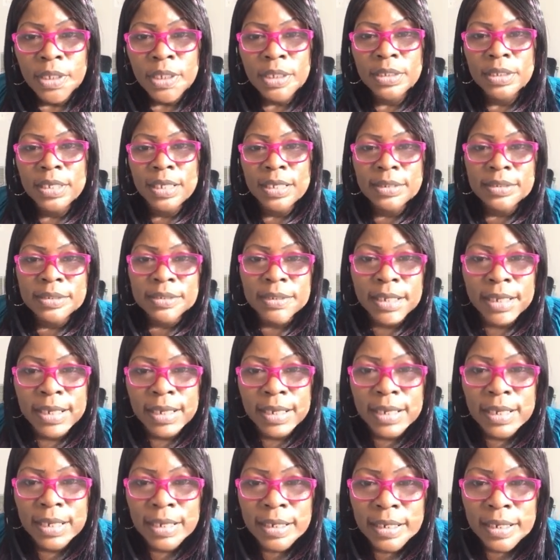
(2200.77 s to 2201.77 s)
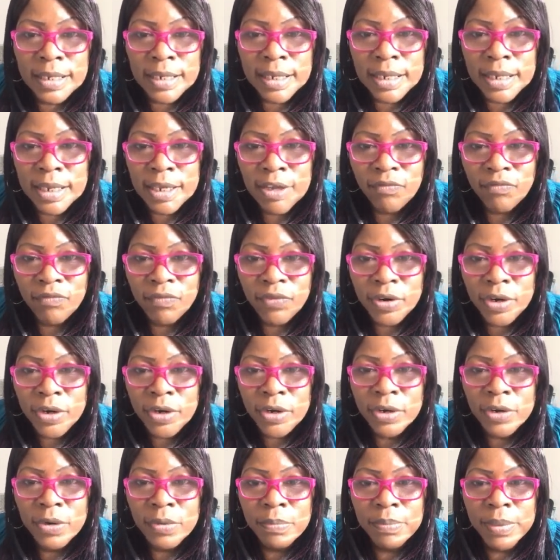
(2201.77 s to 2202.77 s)
They said F
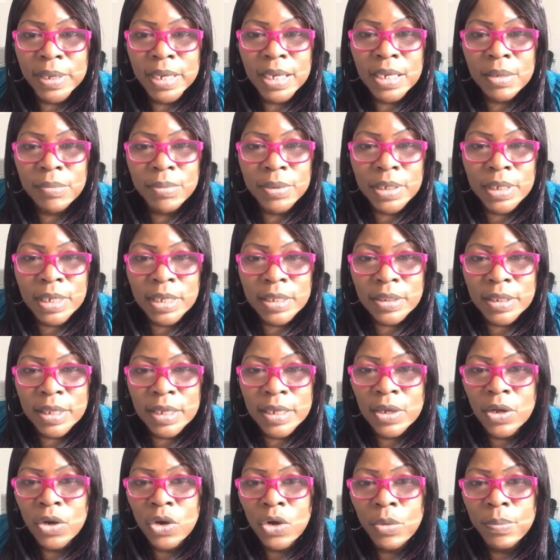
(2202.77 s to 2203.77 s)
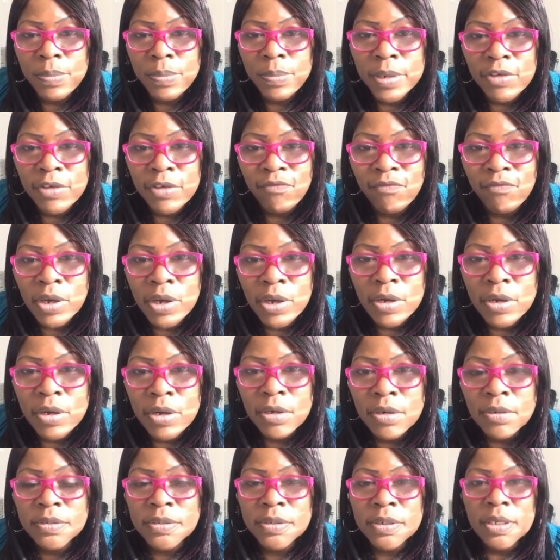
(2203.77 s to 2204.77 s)
her baby and they hope he
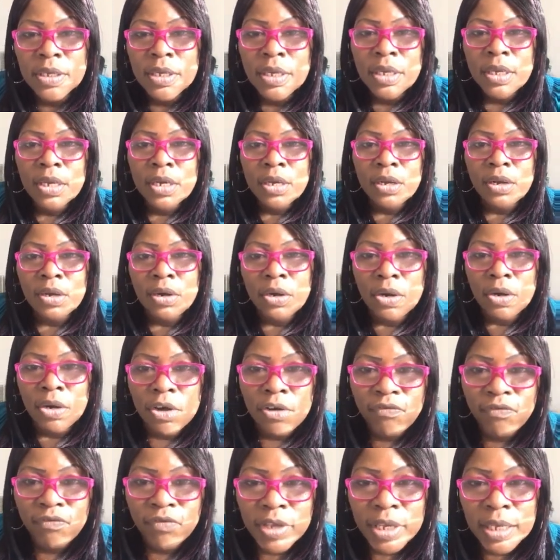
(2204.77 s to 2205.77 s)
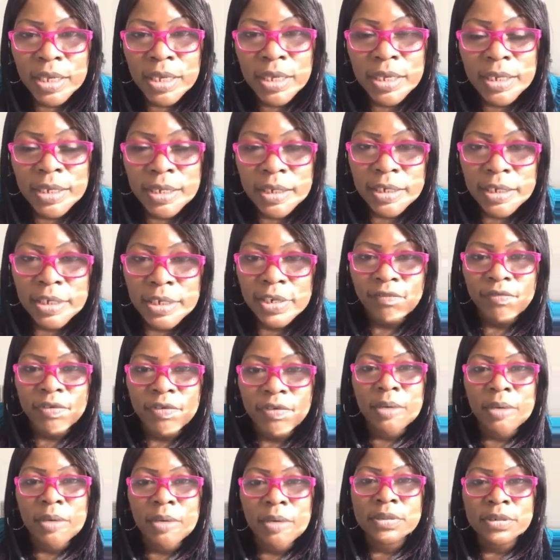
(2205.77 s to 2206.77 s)
falls off a cliff.
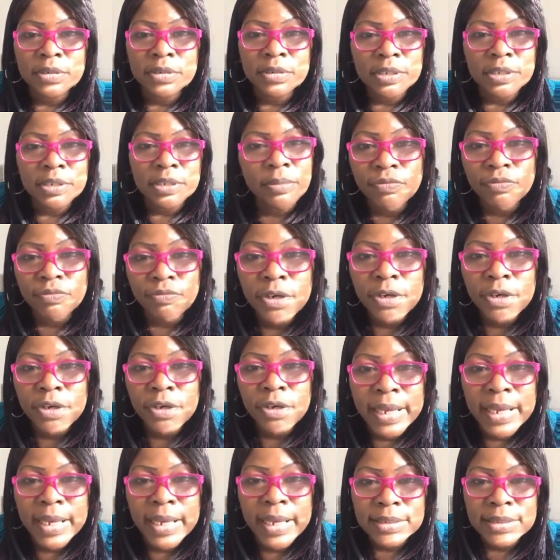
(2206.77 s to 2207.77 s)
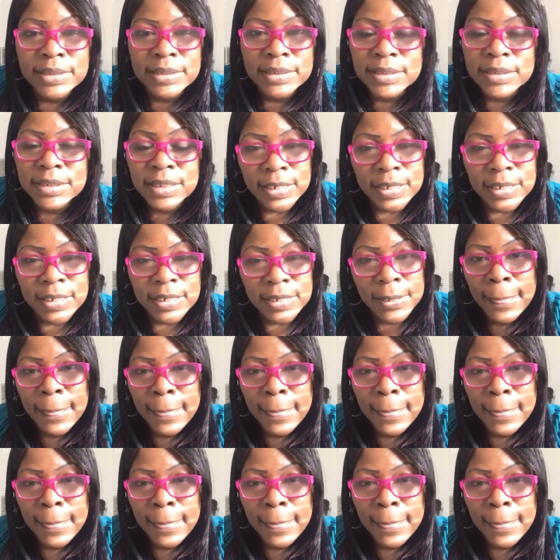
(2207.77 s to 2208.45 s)
That was real bad to say.